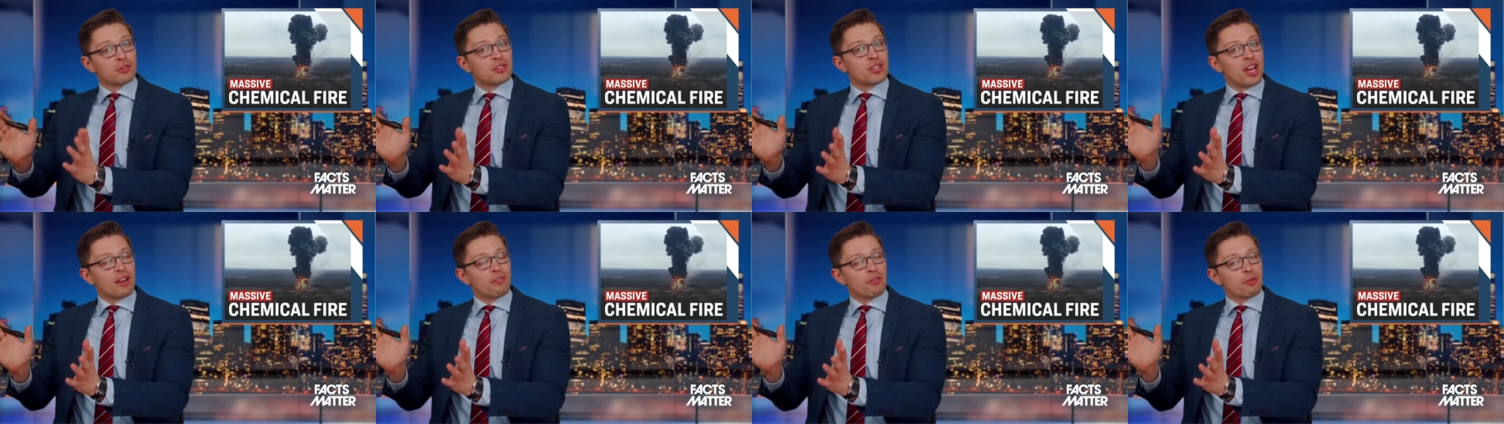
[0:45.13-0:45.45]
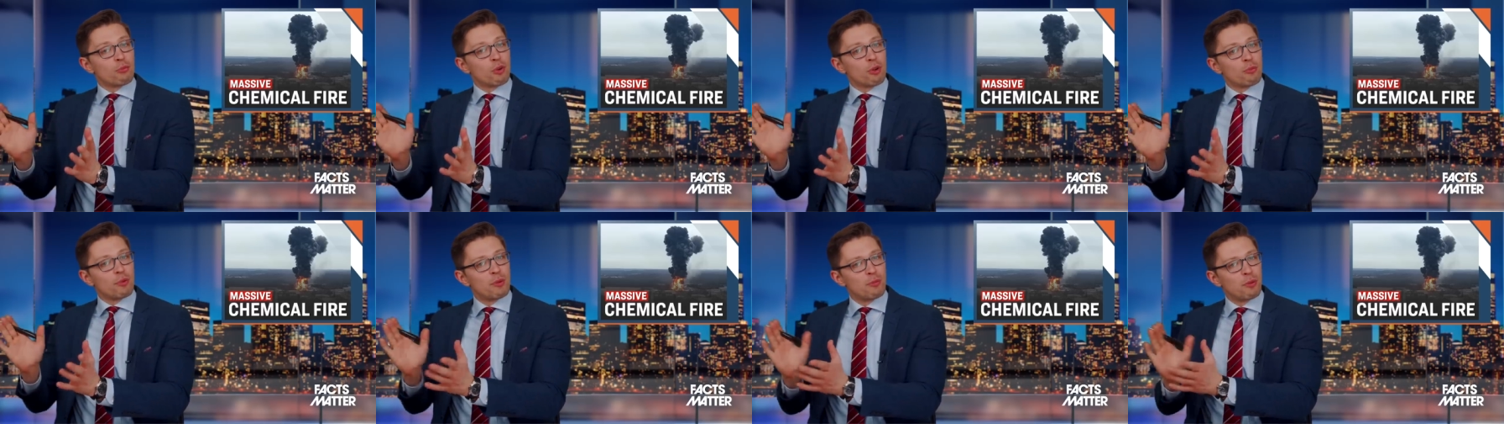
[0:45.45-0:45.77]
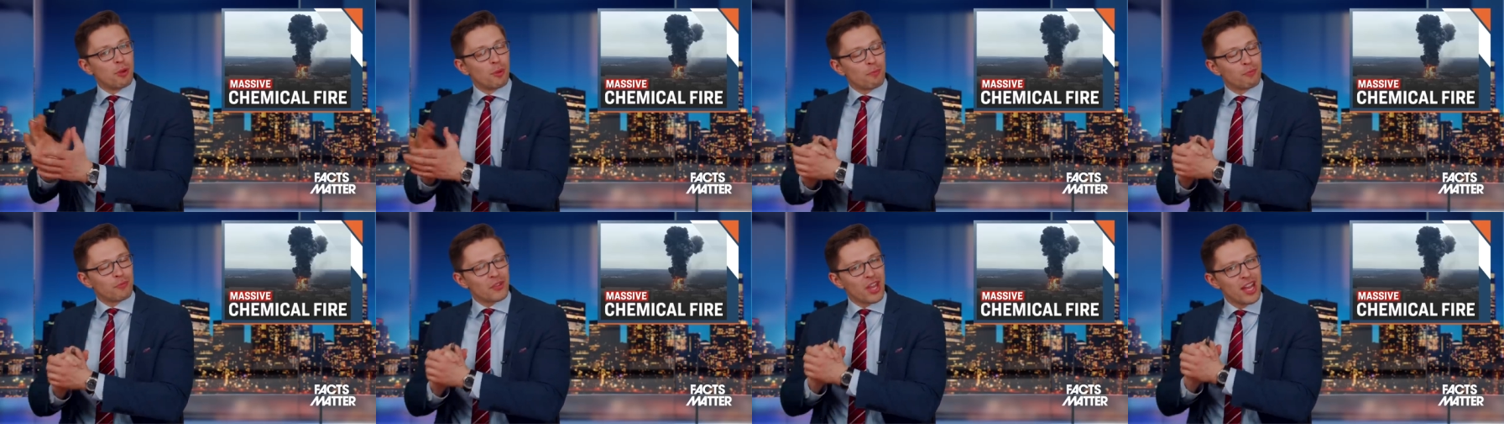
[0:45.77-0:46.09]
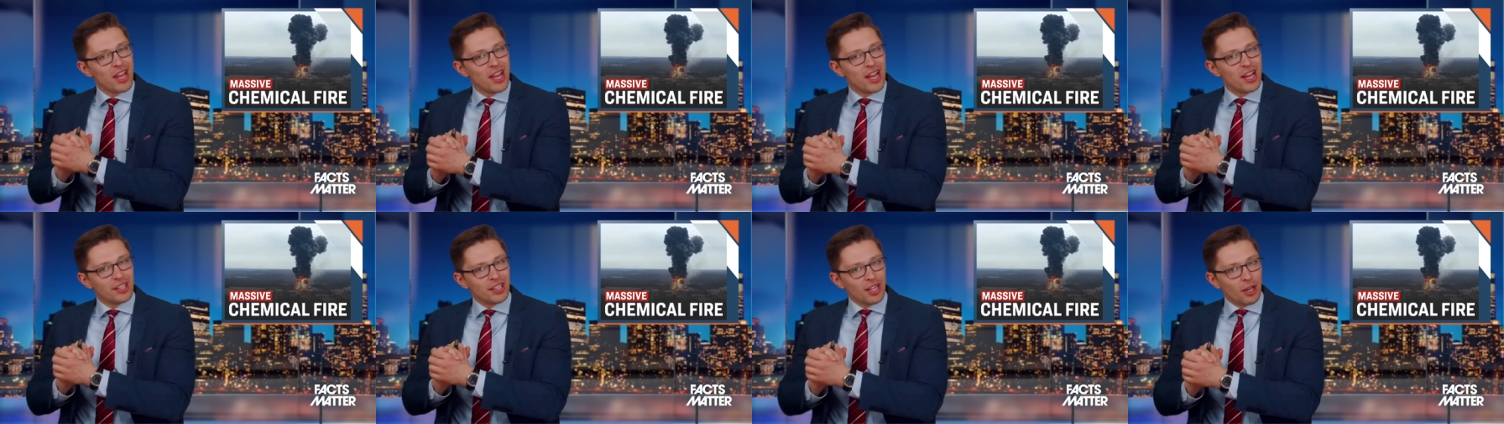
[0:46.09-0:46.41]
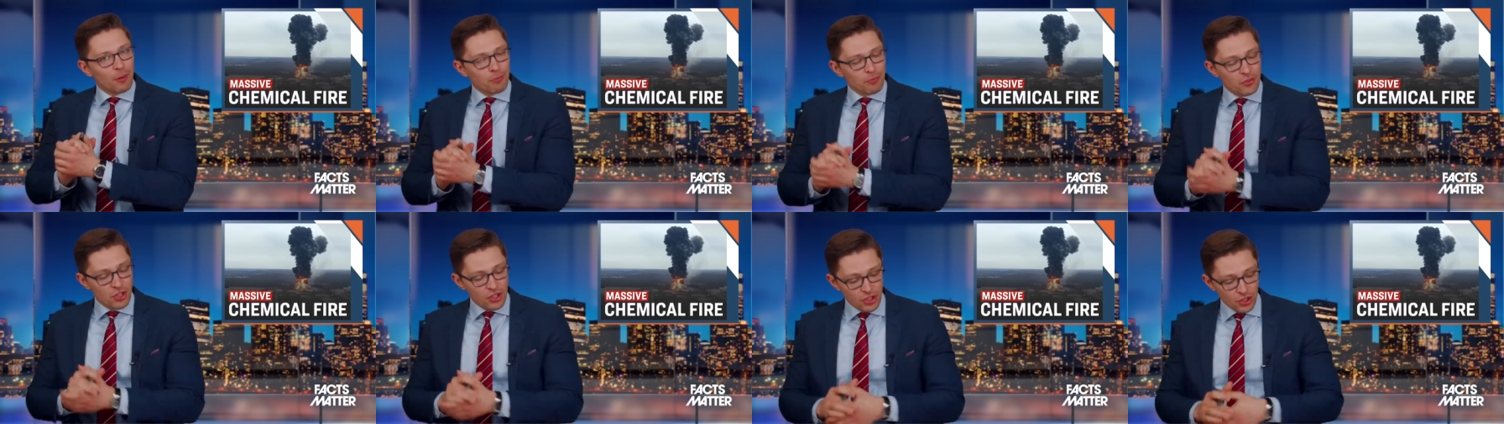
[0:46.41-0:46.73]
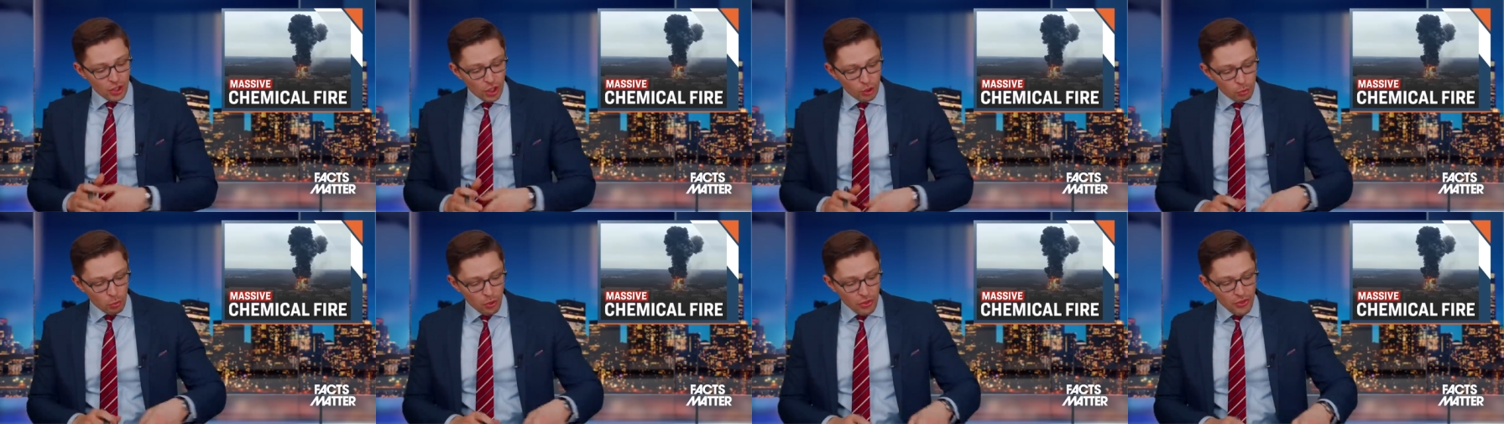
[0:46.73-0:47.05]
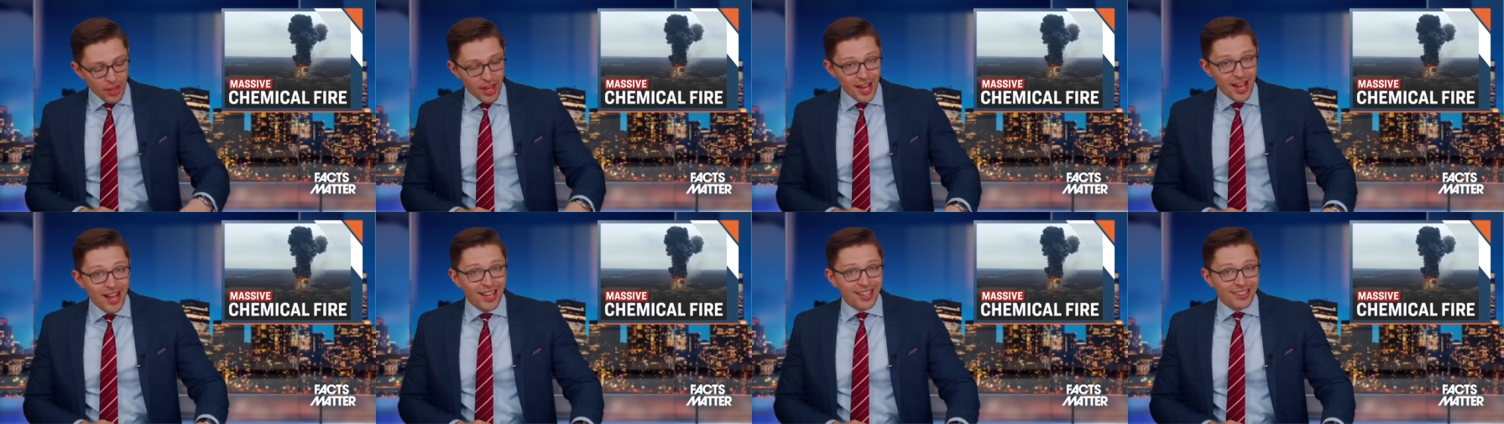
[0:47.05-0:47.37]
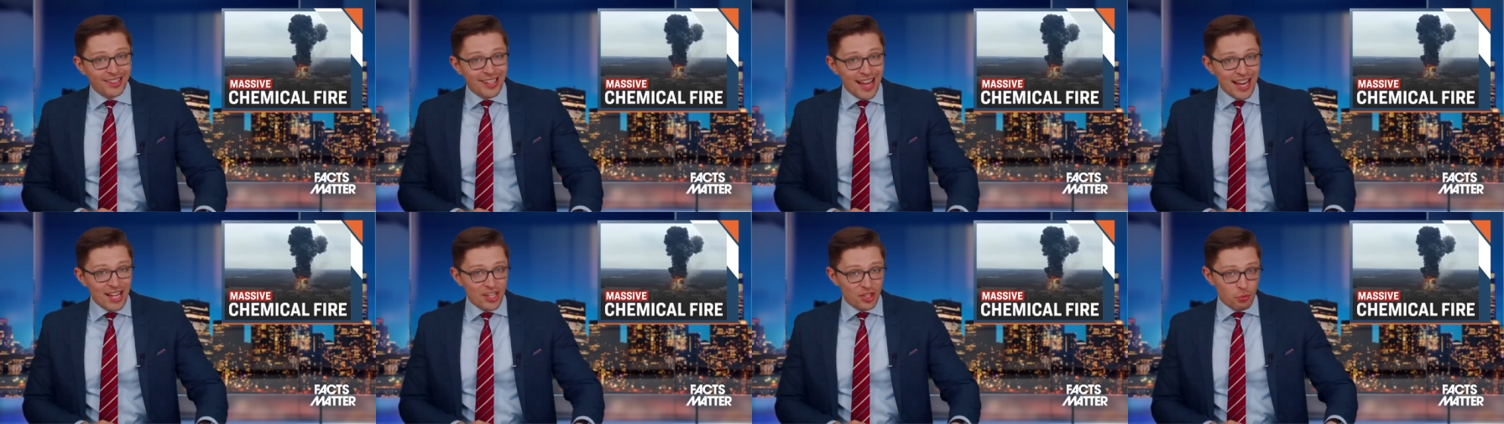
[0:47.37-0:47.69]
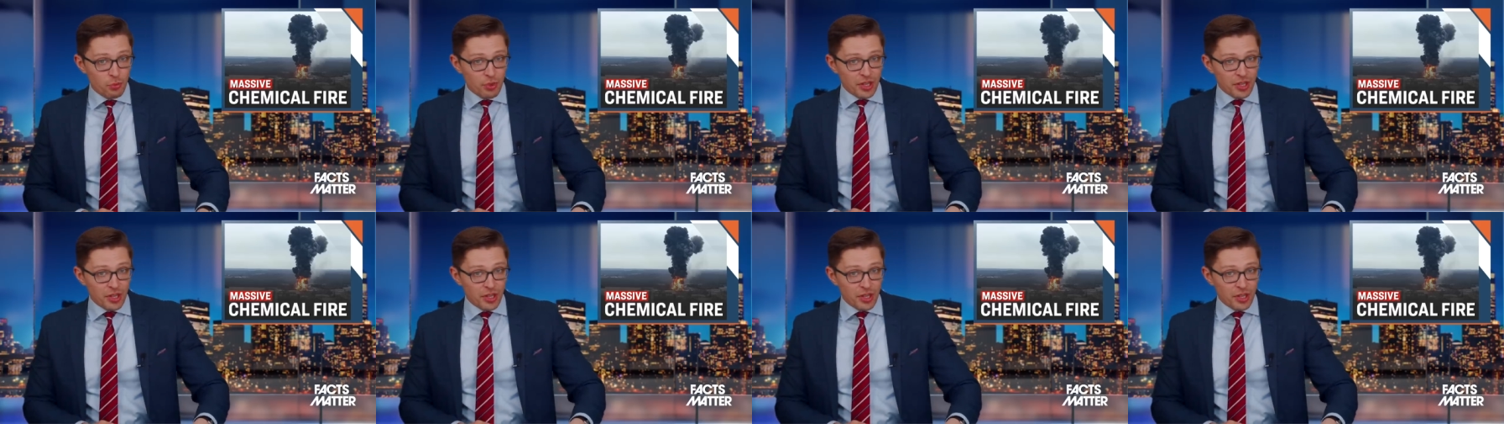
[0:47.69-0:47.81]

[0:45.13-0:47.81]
to ever more people. Now, to start with, last